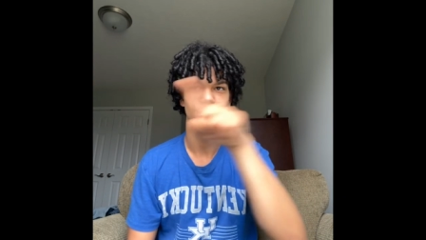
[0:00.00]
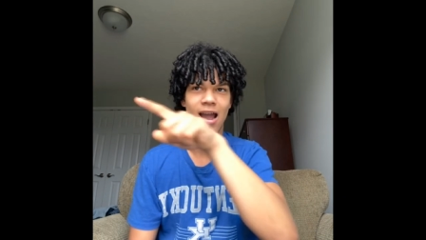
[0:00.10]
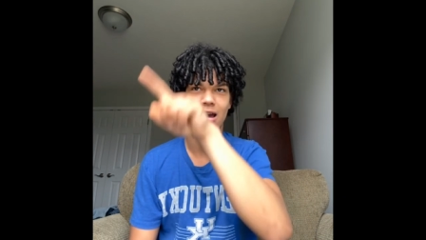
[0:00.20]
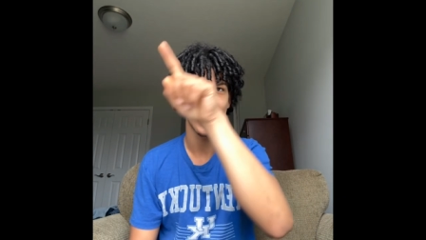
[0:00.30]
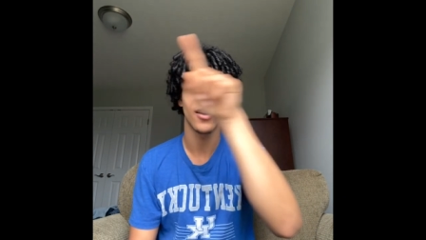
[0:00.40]
Or
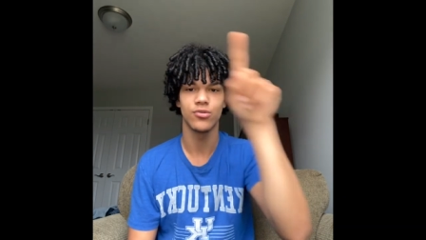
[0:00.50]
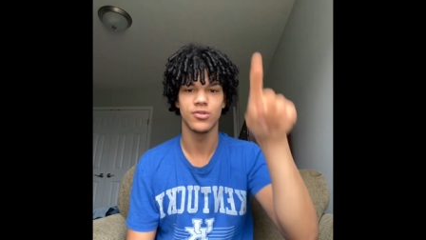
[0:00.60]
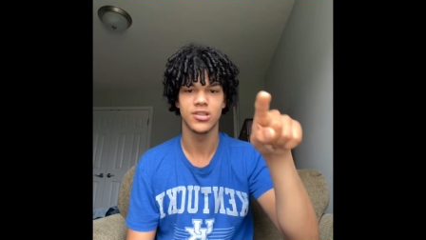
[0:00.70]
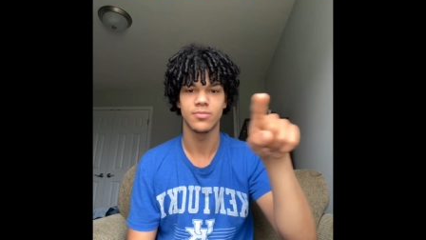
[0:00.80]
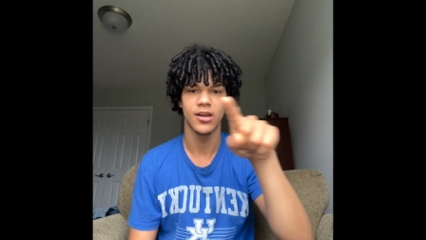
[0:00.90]
how do you
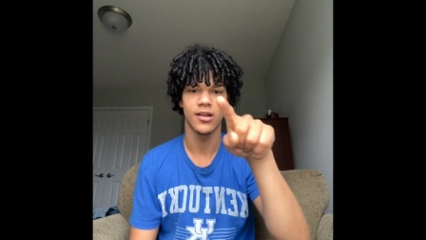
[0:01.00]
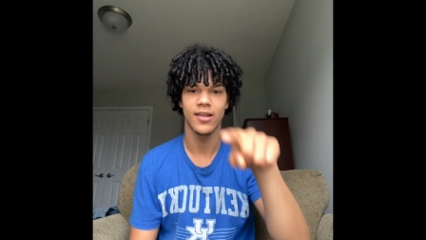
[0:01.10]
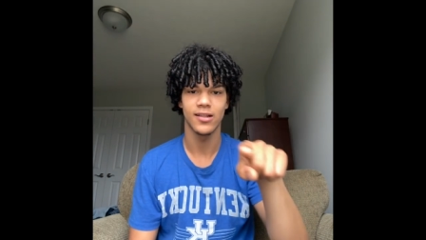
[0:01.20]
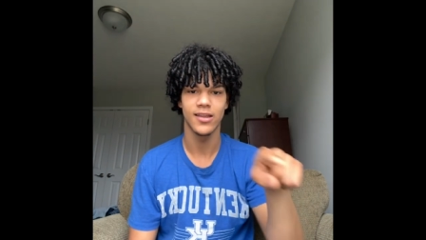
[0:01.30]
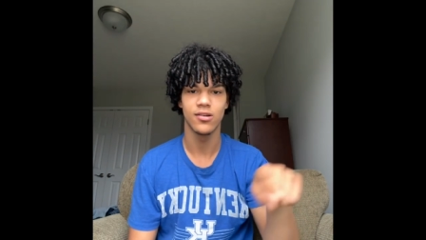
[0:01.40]
explain it?
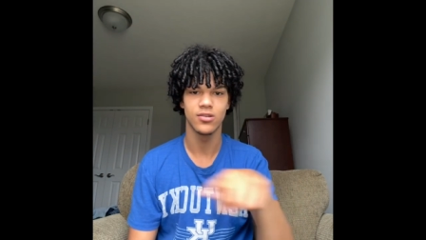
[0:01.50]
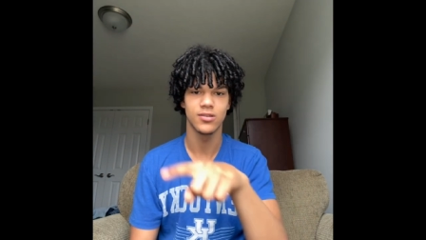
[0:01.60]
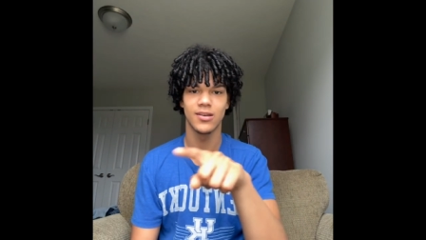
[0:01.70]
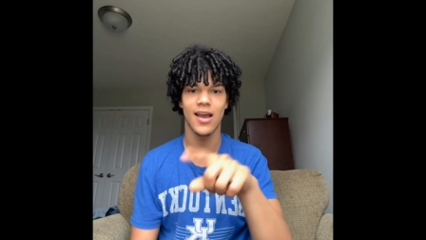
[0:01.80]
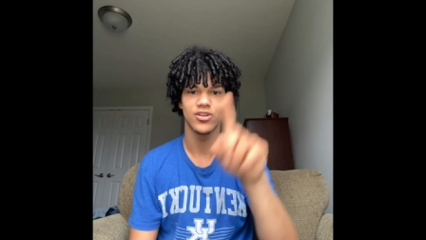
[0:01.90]
Like
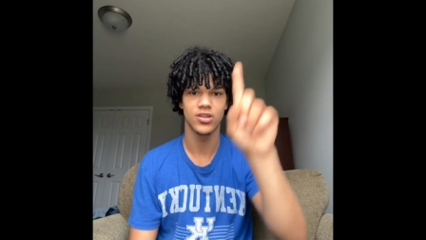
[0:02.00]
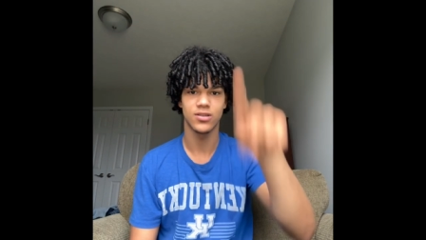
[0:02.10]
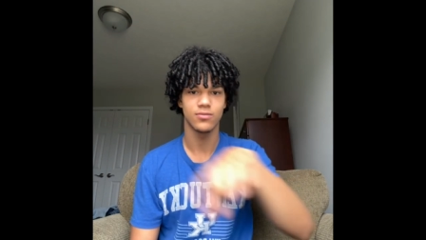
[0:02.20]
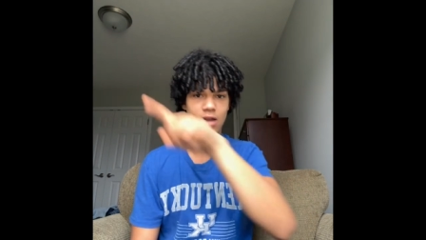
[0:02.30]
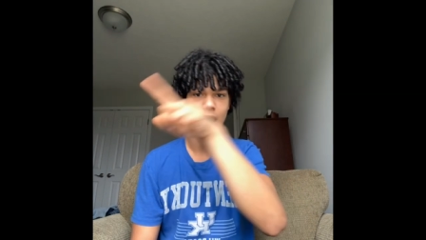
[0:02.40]
letters, not
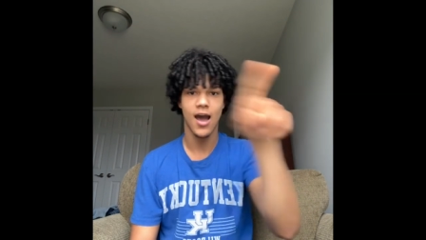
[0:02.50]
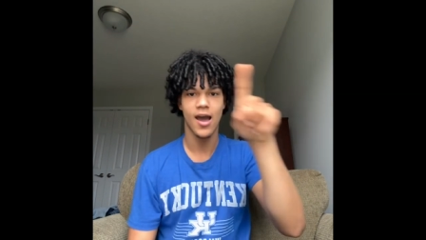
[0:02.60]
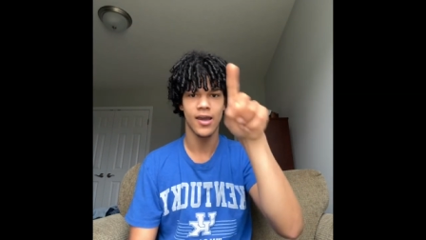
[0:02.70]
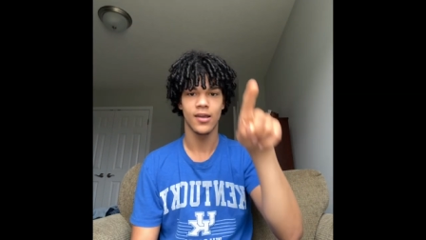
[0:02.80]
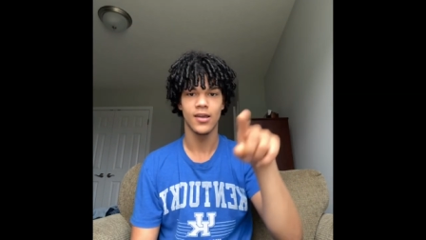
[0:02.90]
just
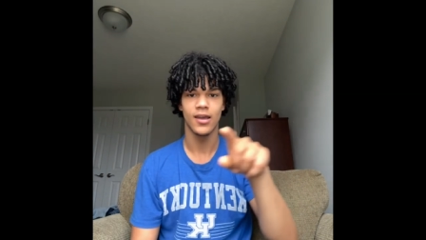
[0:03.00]
I.